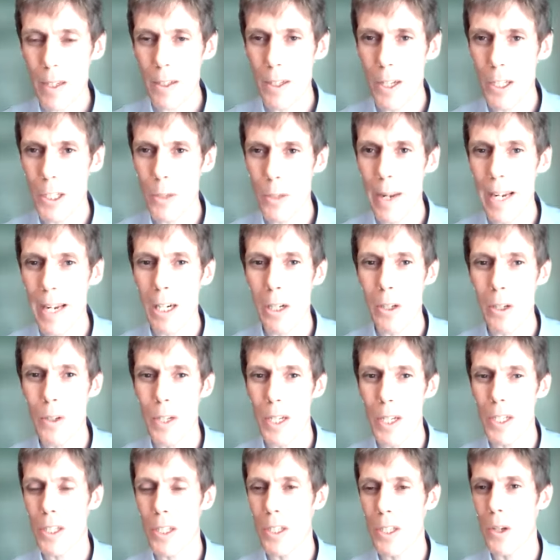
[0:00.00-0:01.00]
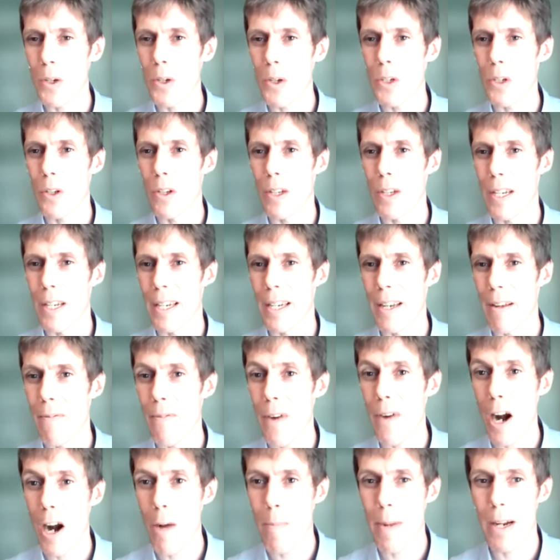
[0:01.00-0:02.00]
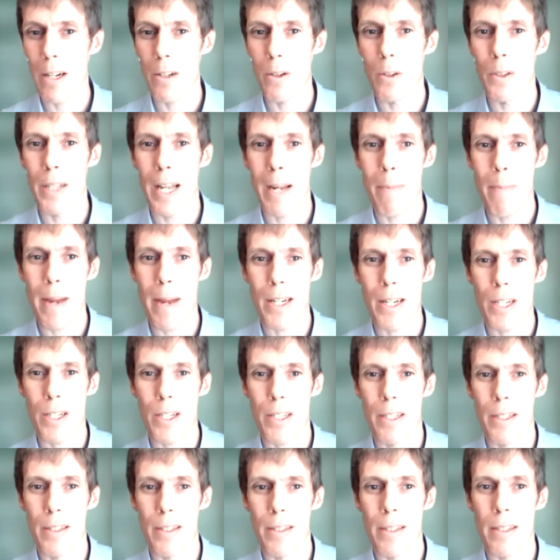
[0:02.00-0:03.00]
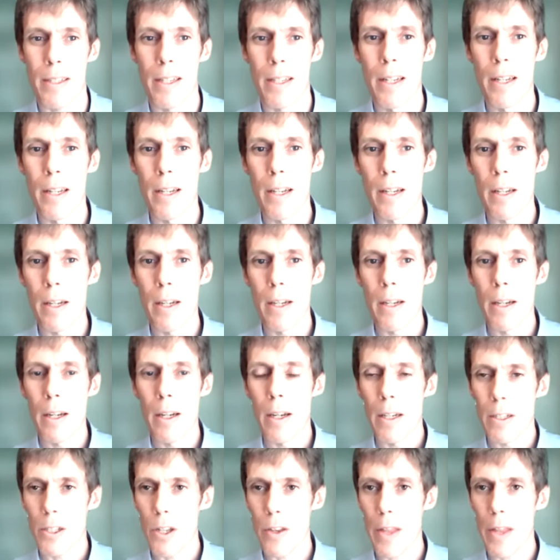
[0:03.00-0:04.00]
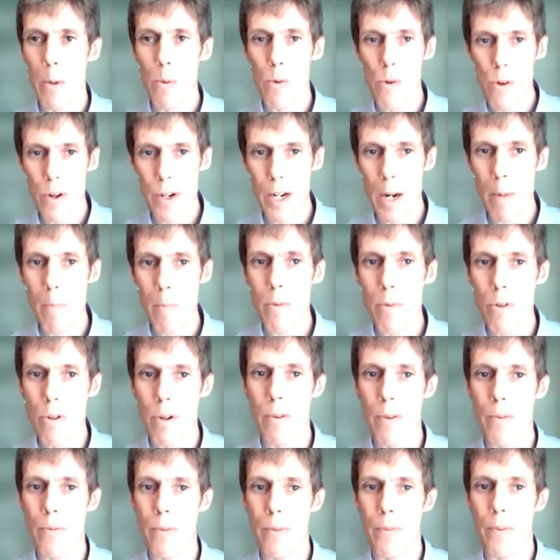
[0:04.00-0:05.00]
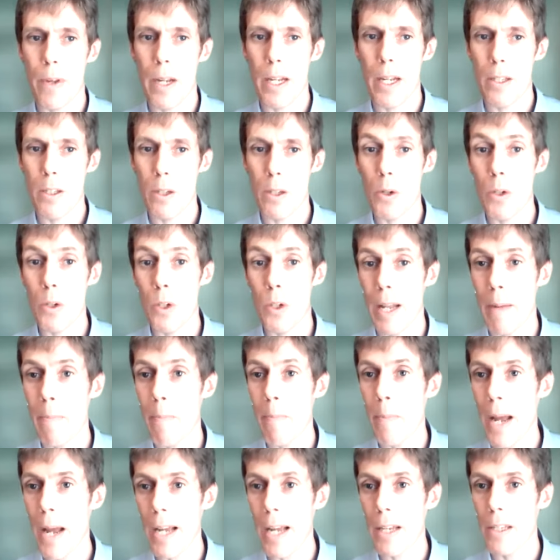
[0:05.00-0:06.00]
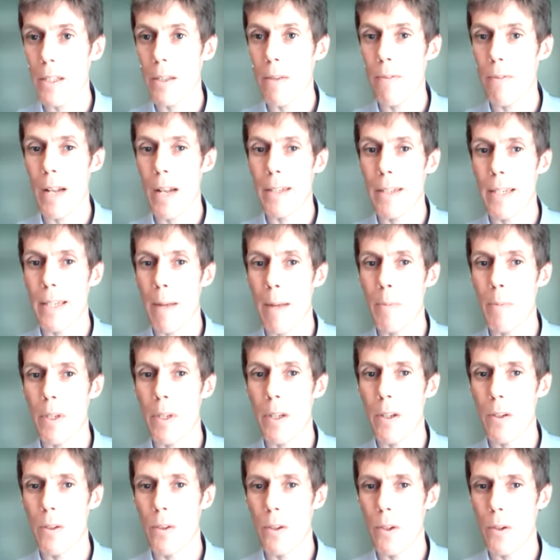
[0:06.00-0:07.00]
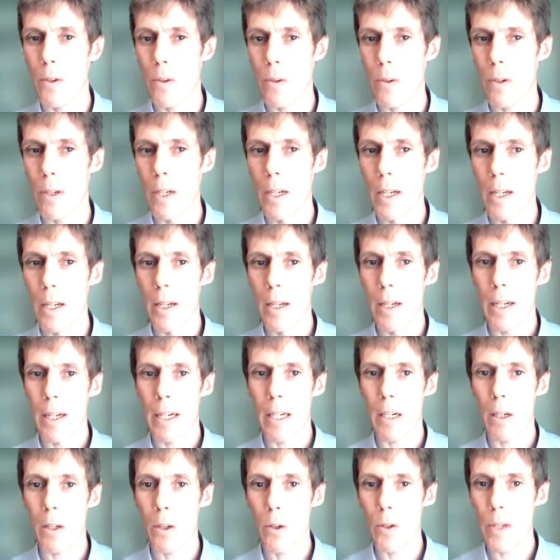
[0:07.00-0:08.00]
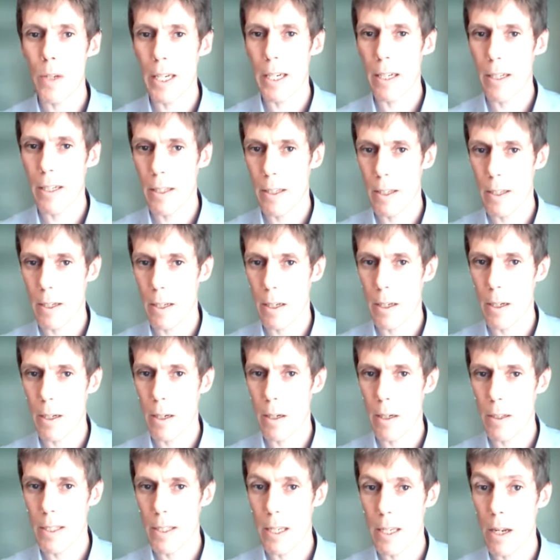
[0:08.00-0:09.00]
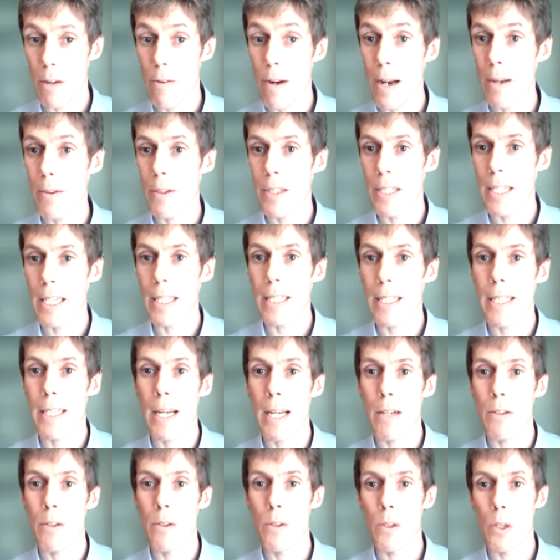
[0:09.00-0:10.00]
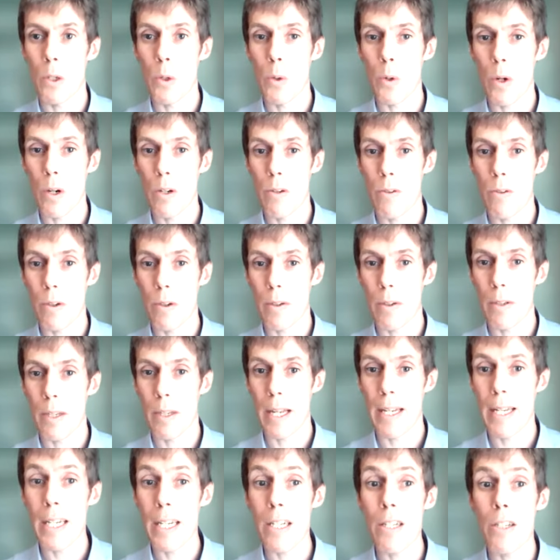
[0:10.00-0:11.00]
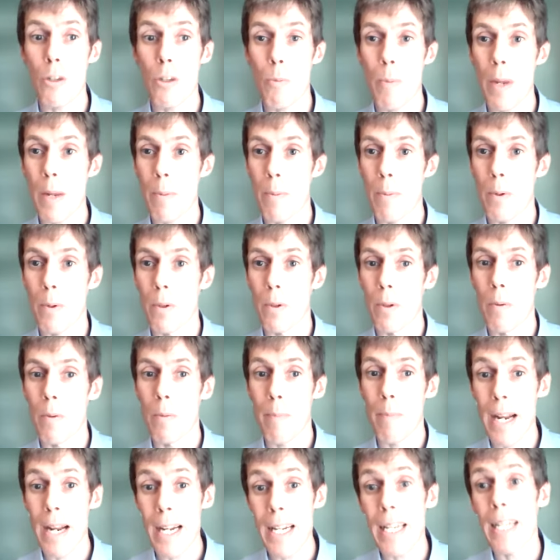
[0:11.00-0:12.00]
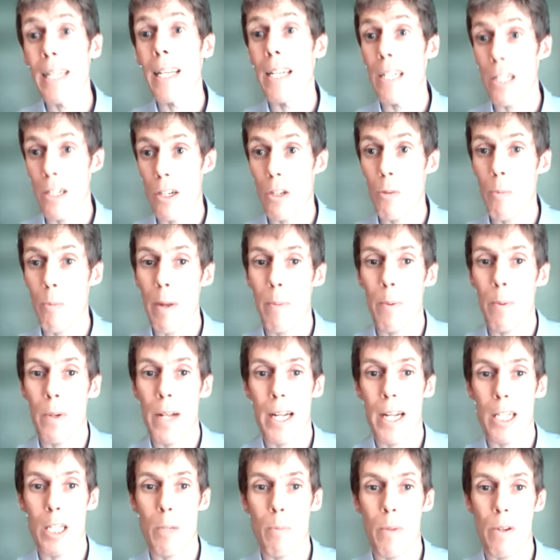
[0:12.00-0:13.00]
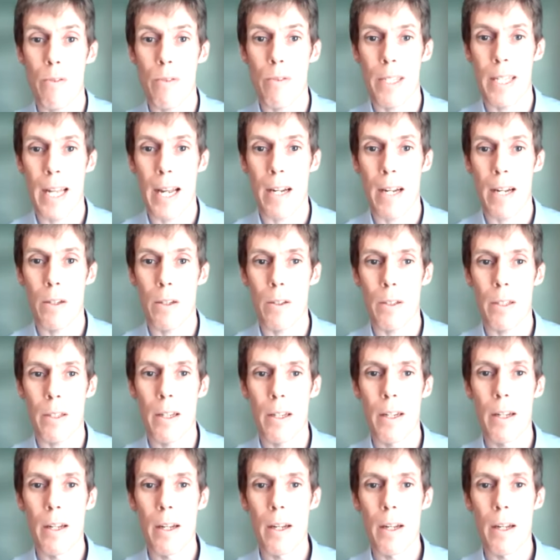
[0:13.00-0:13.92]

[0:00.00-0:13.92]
And so it included social and environmental dimensions. So there were a number of social impacts of Nam Thien 2, including that around 6,200 indigenous people, mainly indigenous people, had to be resettled.